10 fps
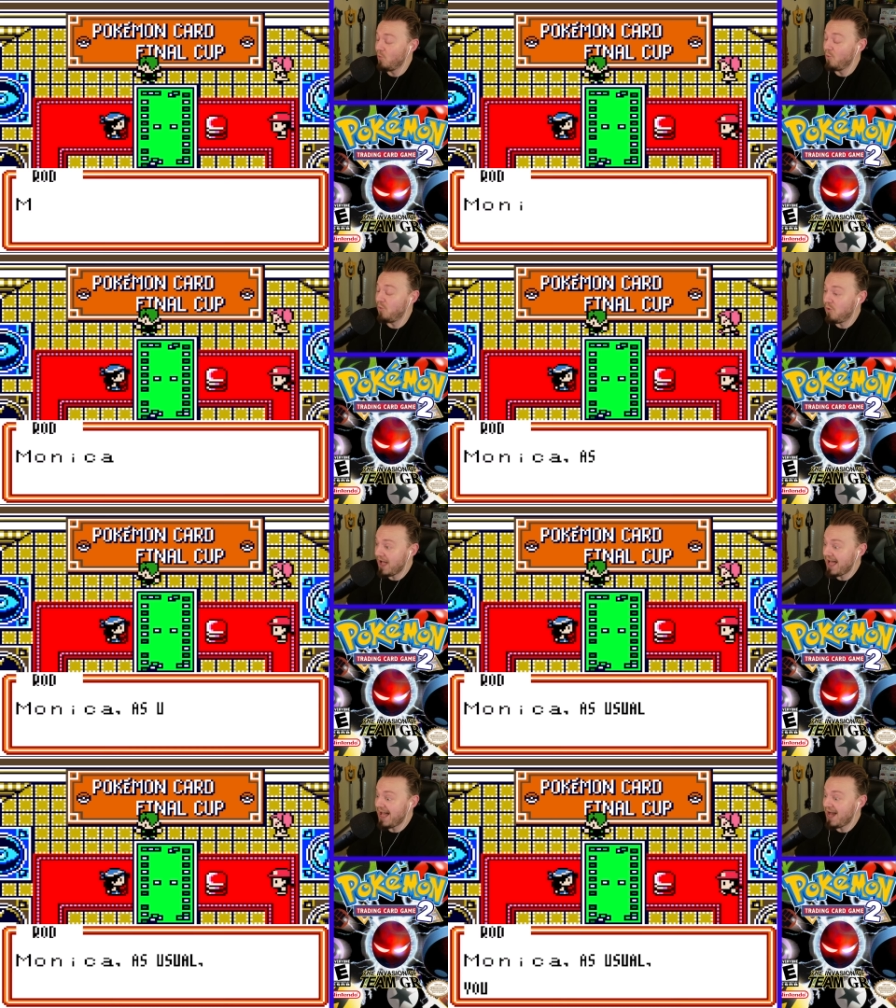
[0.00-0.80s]

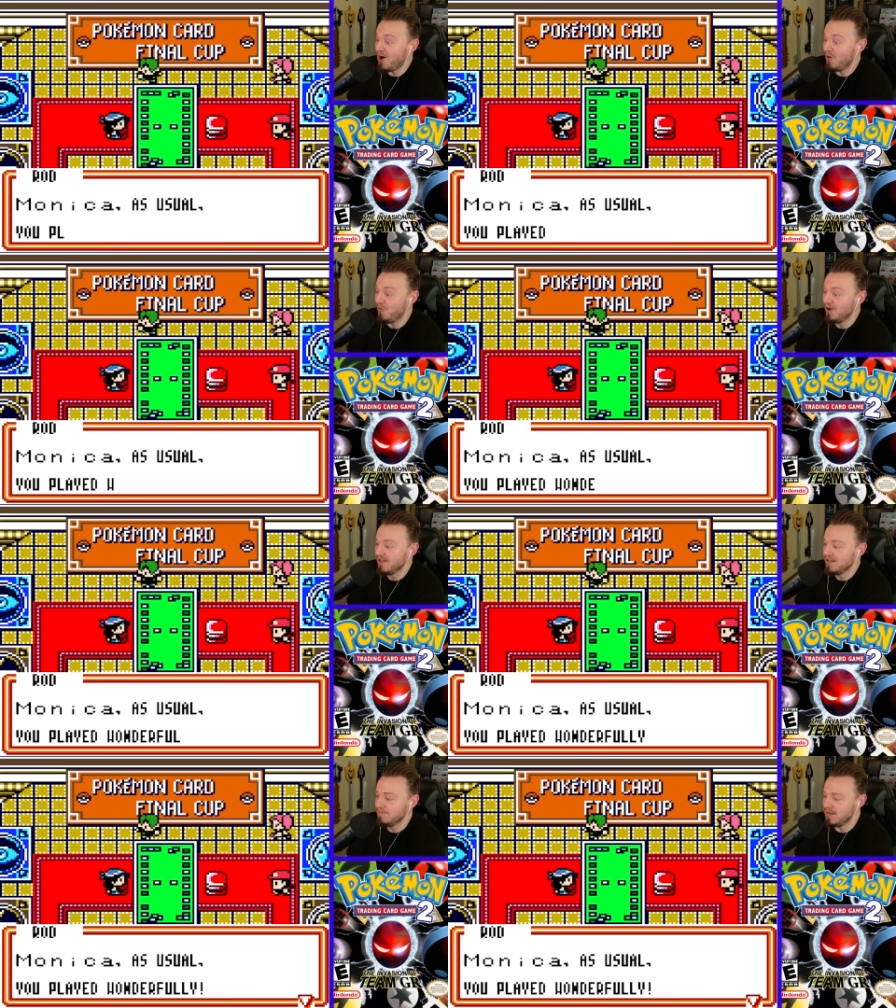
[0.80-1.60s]
Wow.
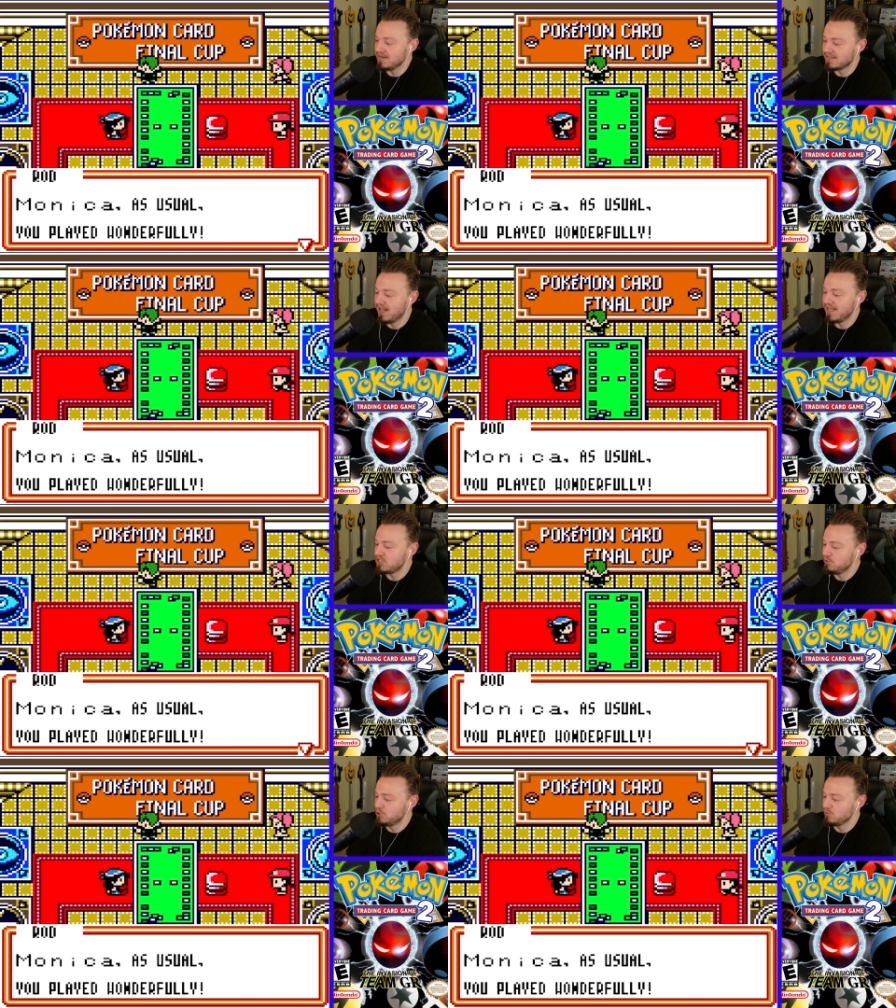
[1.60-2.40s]
Monica, as
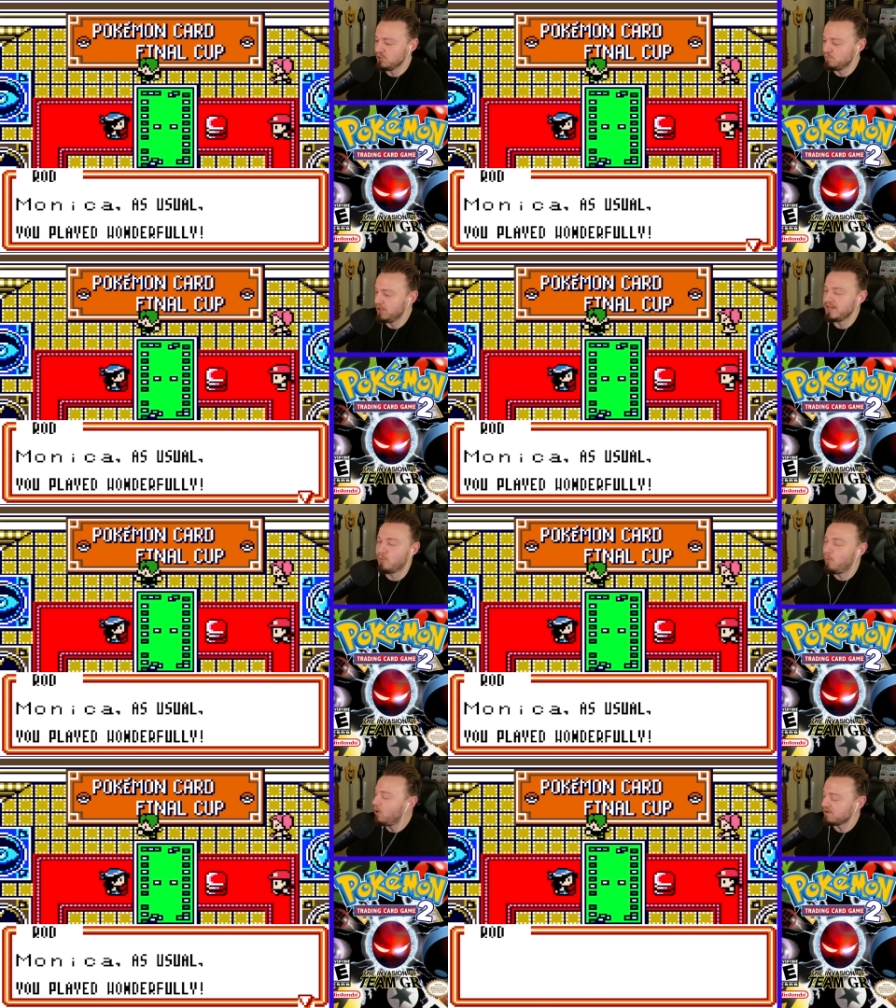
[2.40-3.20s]
usual, you played
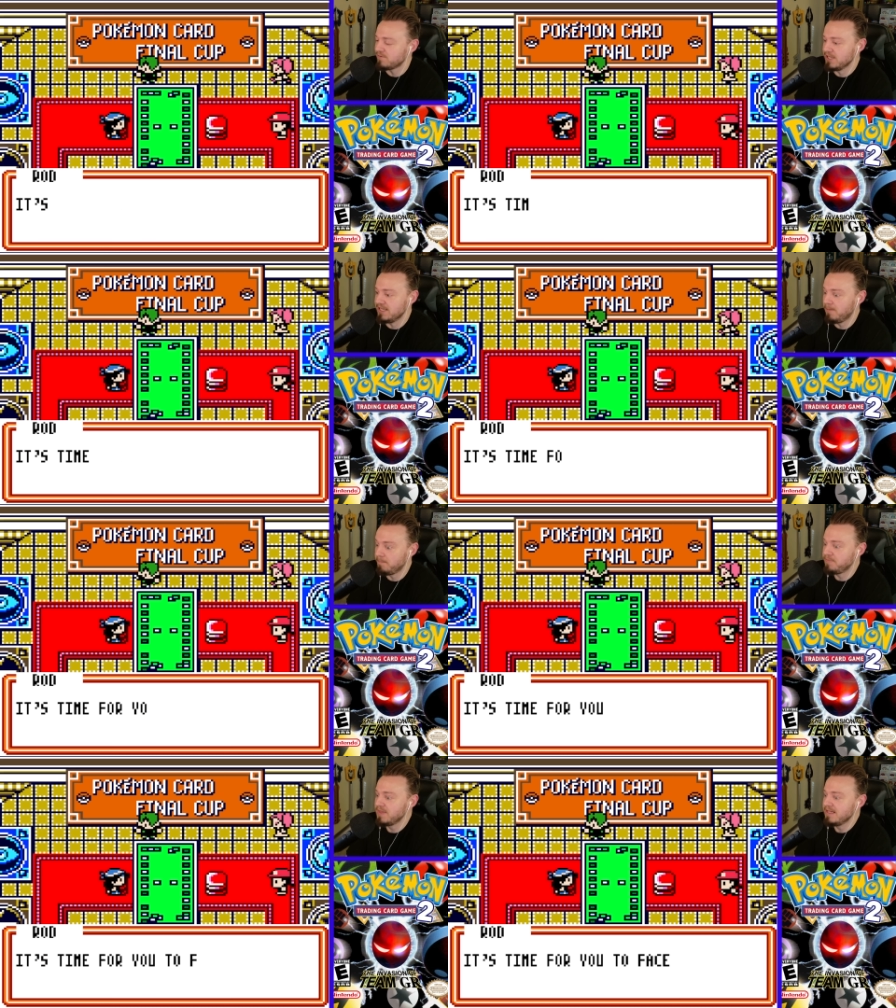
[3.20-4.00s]
wonderfully.
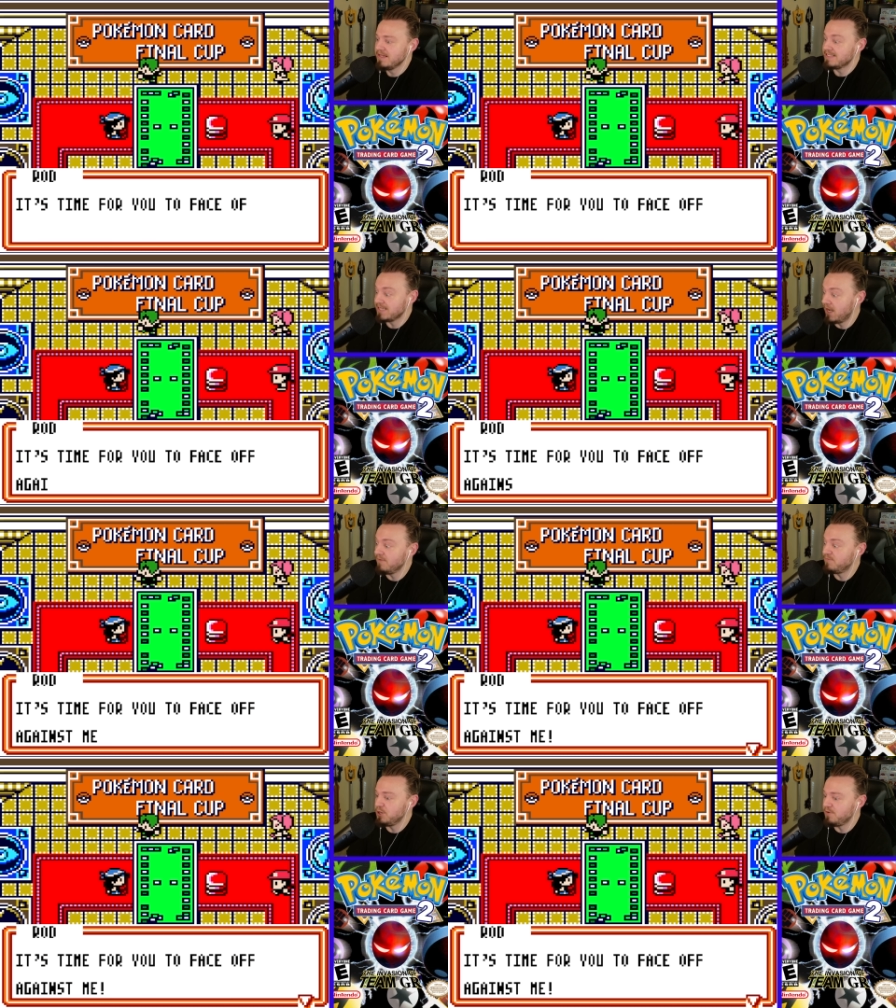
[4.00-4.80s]
It's time
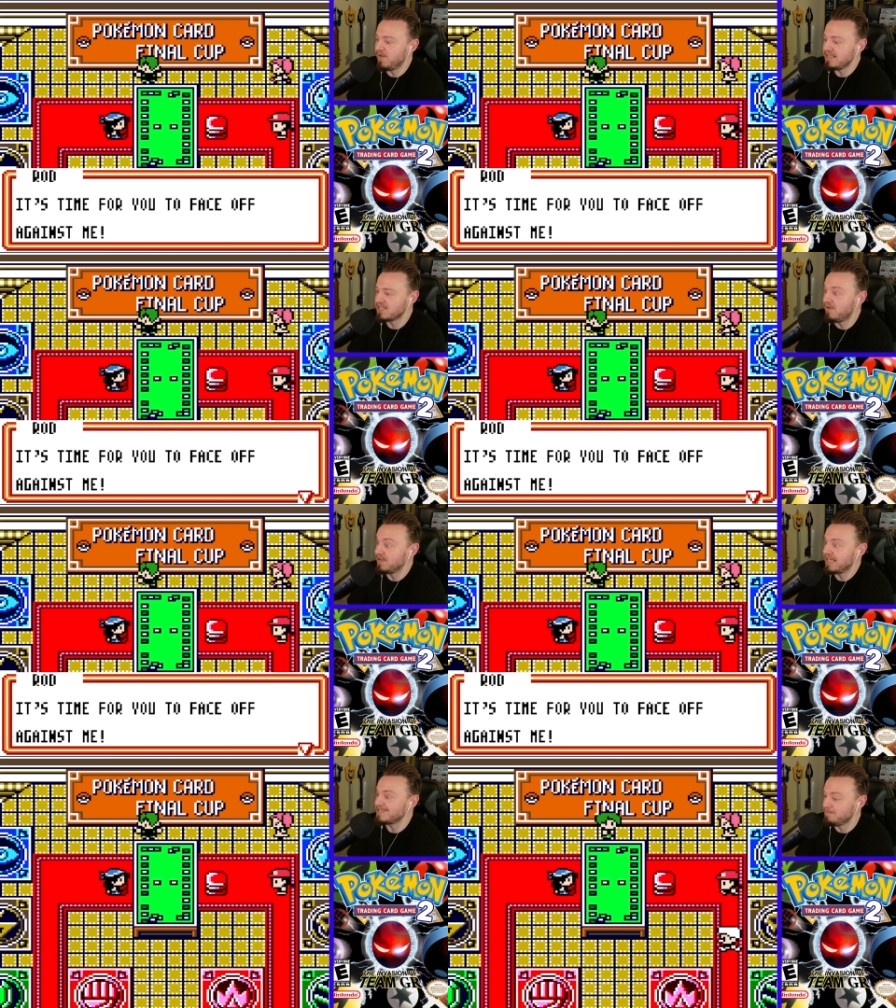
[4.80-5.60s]
for you to face off
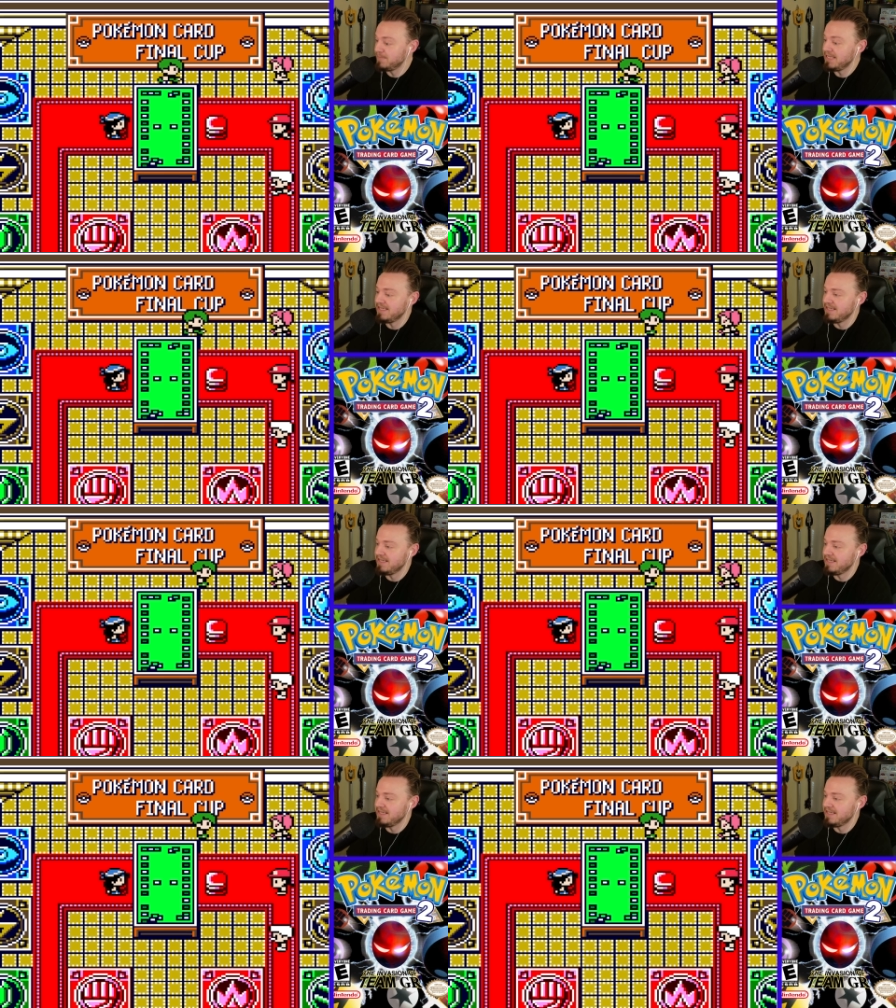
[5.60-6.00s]
against me.